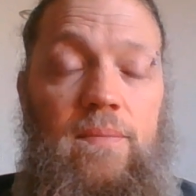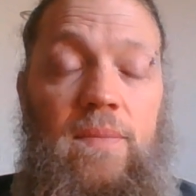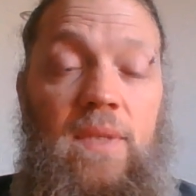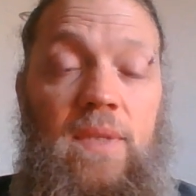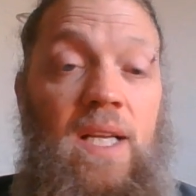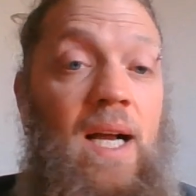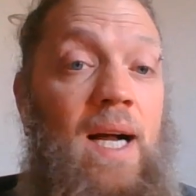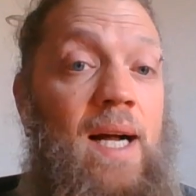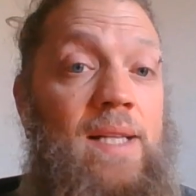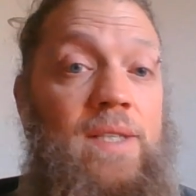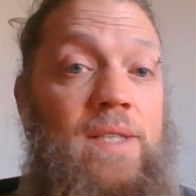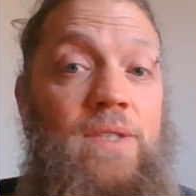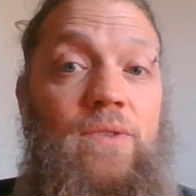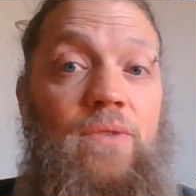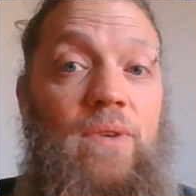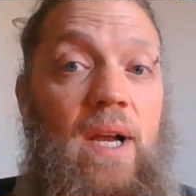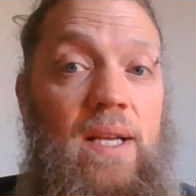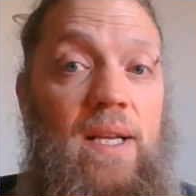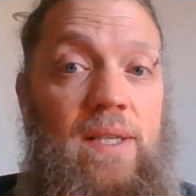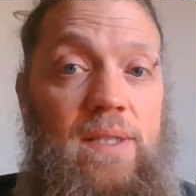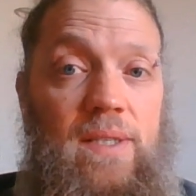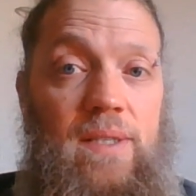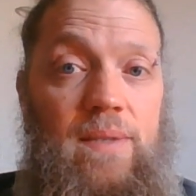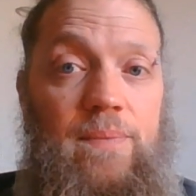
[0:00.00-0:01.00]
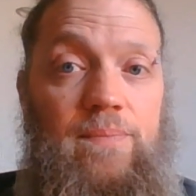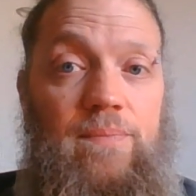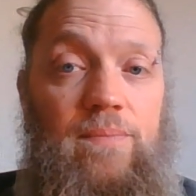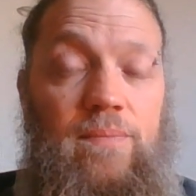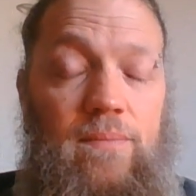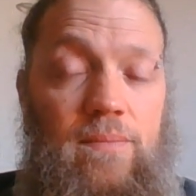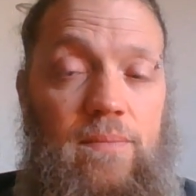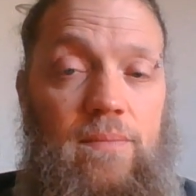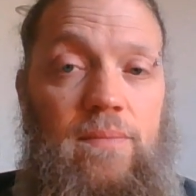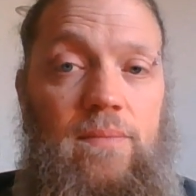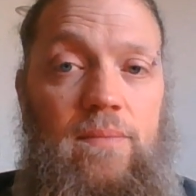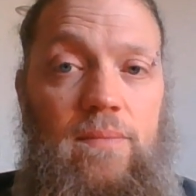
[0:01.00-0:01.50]
God's rest.
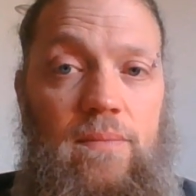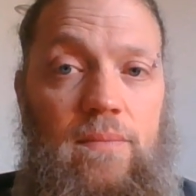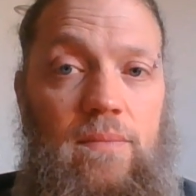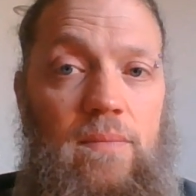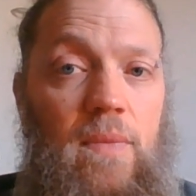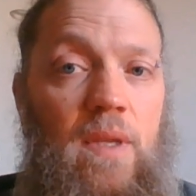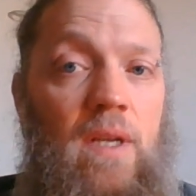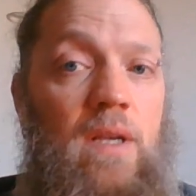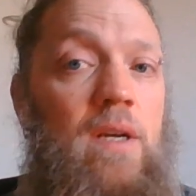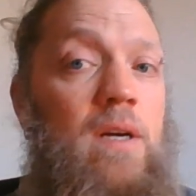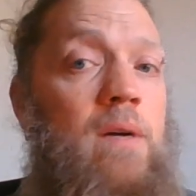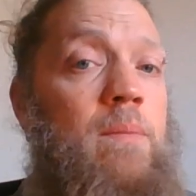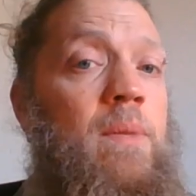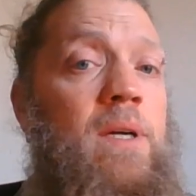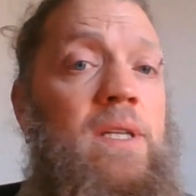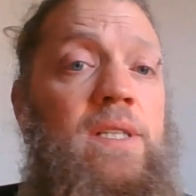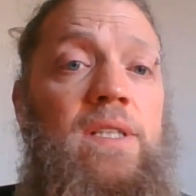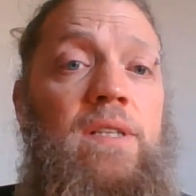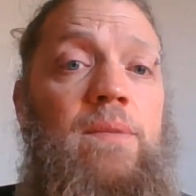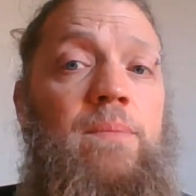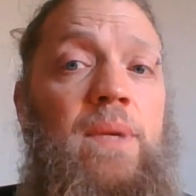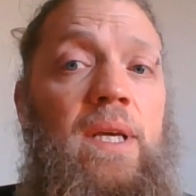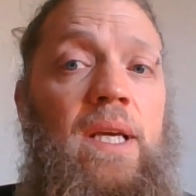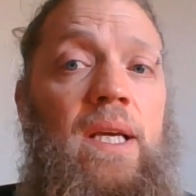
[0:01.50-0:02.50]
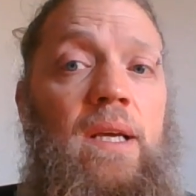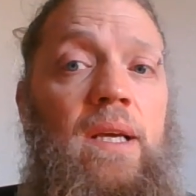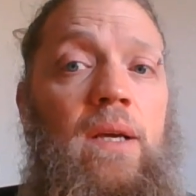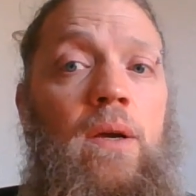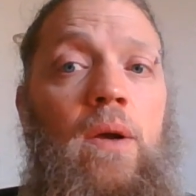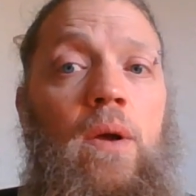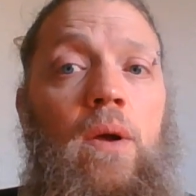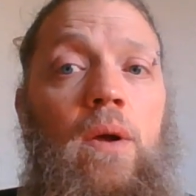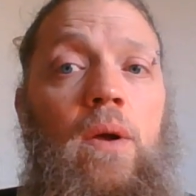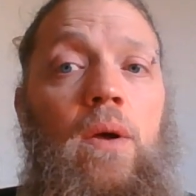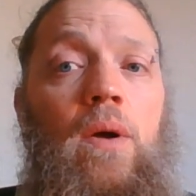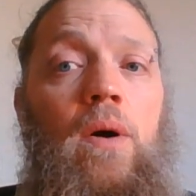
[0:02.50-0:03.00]
Come unto me,
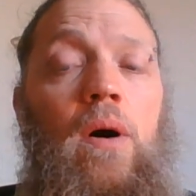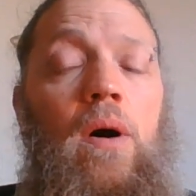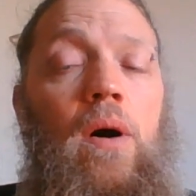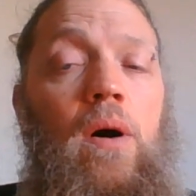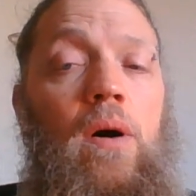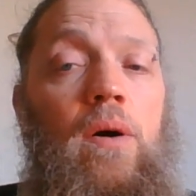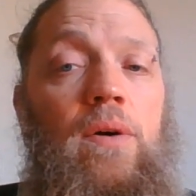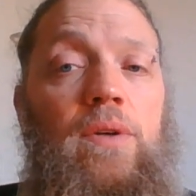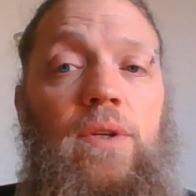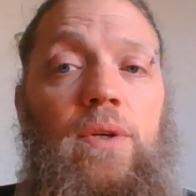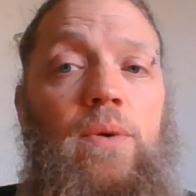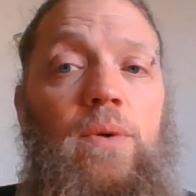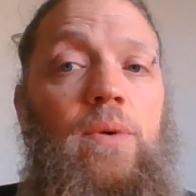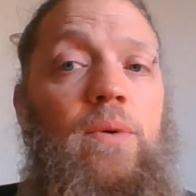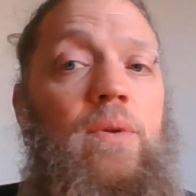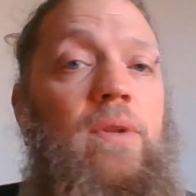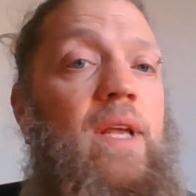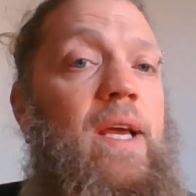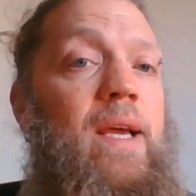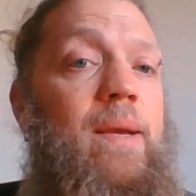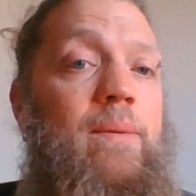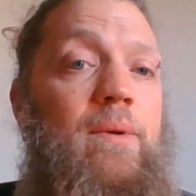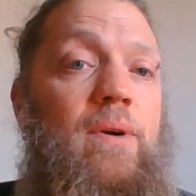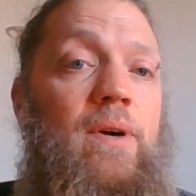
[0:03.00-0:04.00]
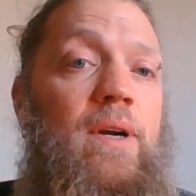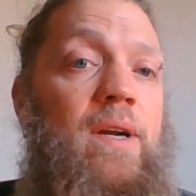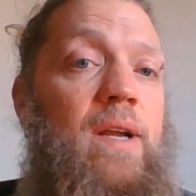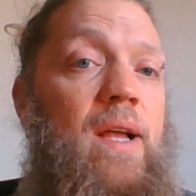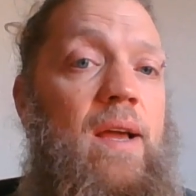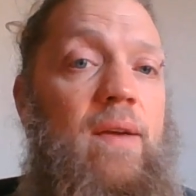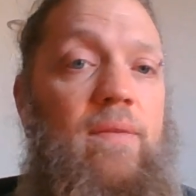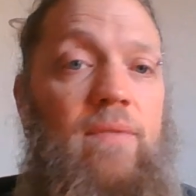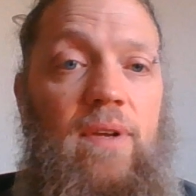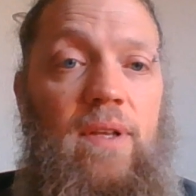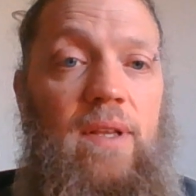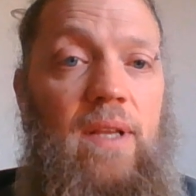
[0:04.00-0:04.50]
all you who labor and
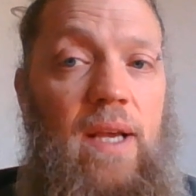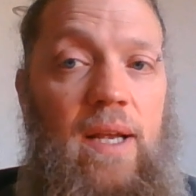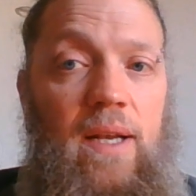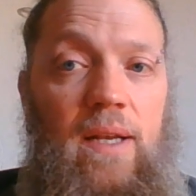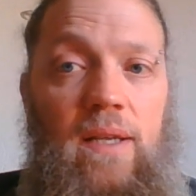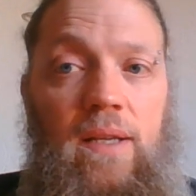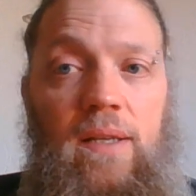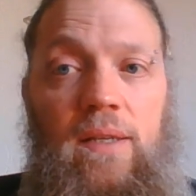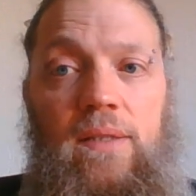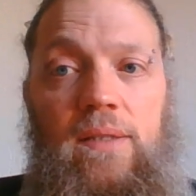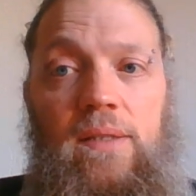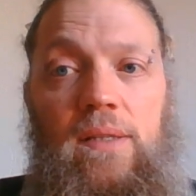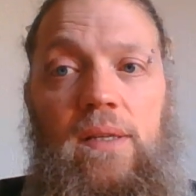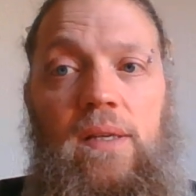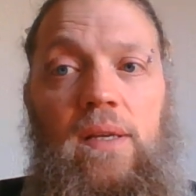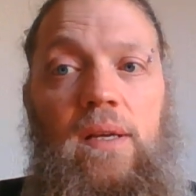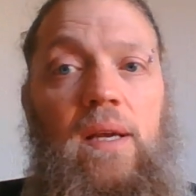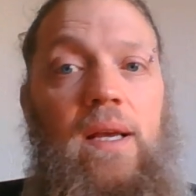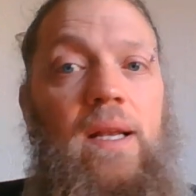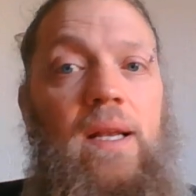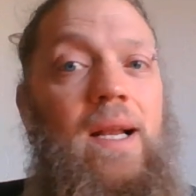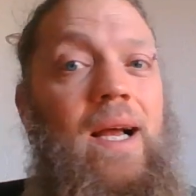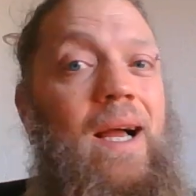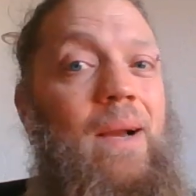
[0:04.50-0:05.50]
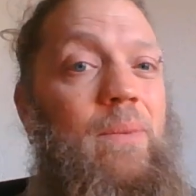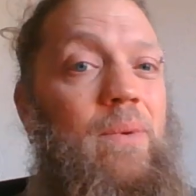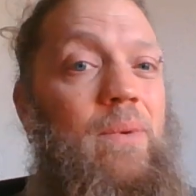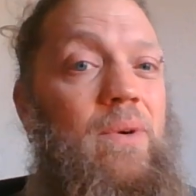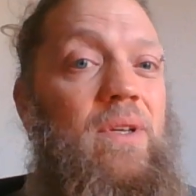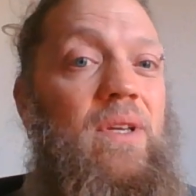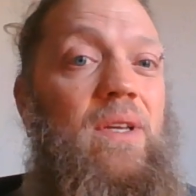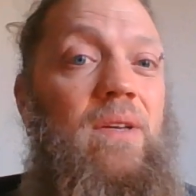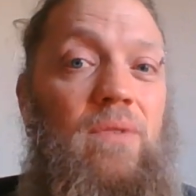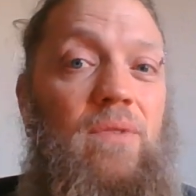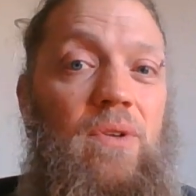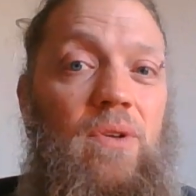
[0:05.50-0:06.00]
heavy laden, and I will
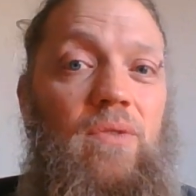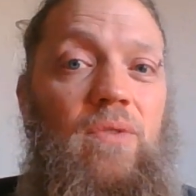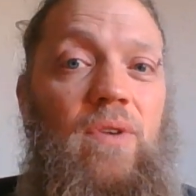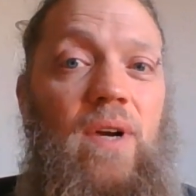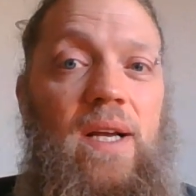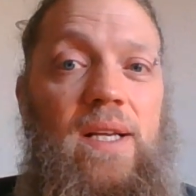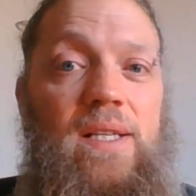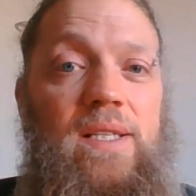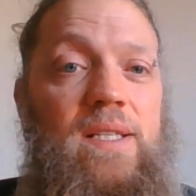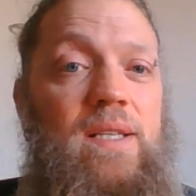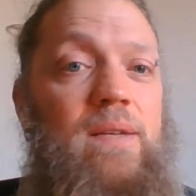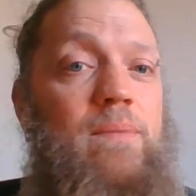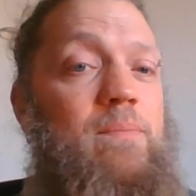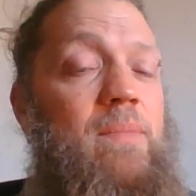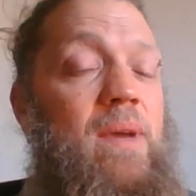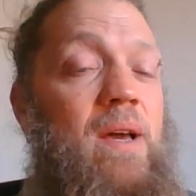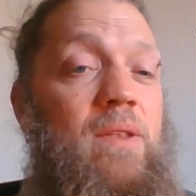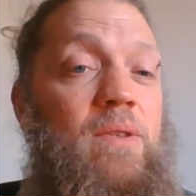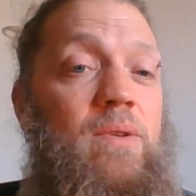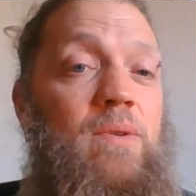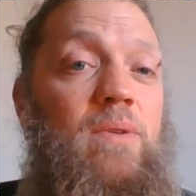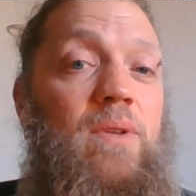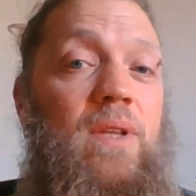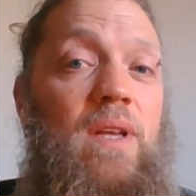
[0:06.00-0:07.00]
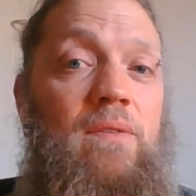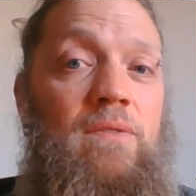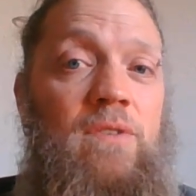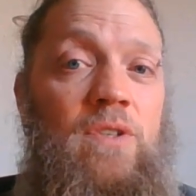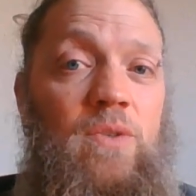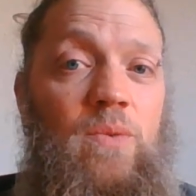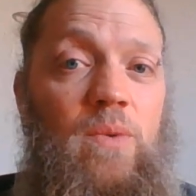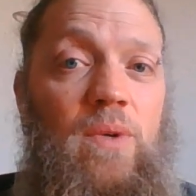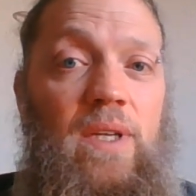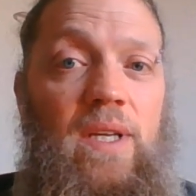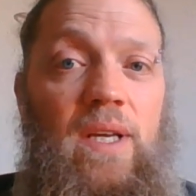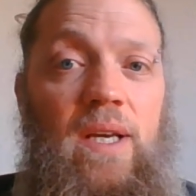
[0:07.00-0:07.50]
give you rest. Matthew
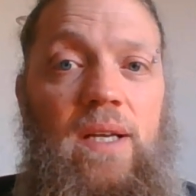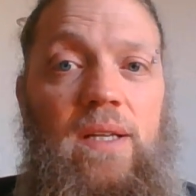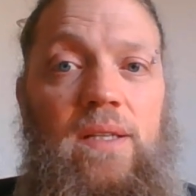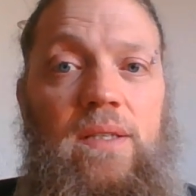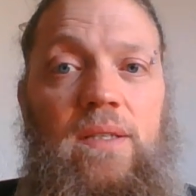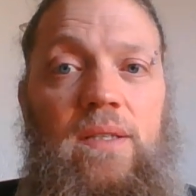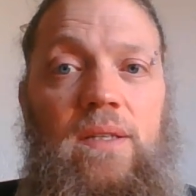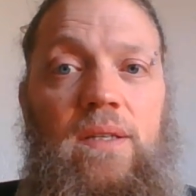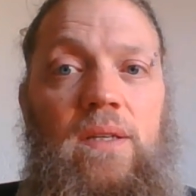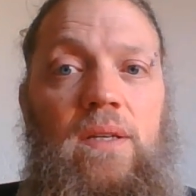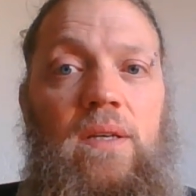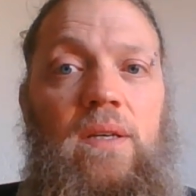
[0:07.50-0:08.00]
11:28.